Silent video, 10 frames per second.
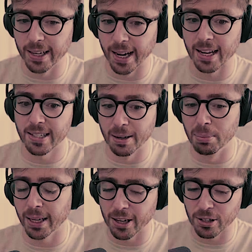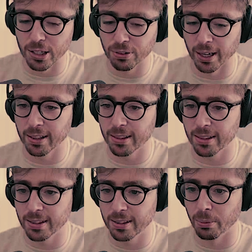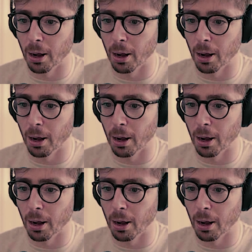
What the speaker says: has implications for like the